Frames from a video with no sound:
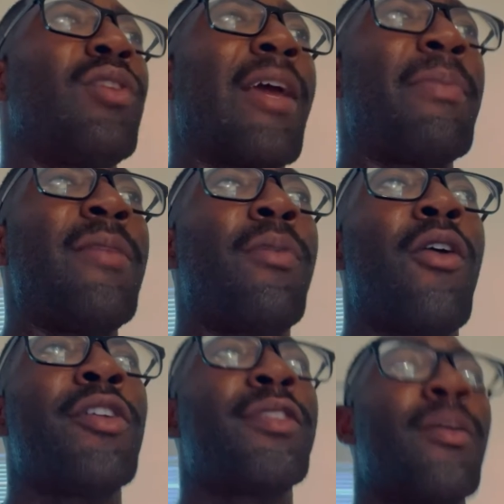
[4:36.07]
Like, people
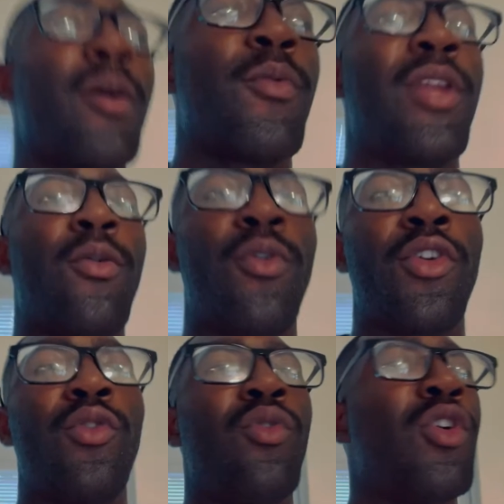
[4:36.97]
always be talking about what they wanna
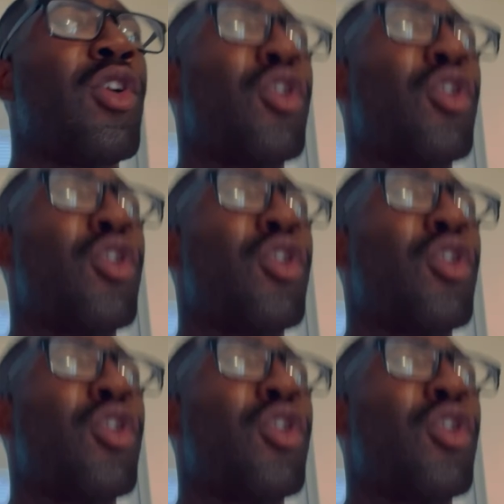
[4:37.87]
do.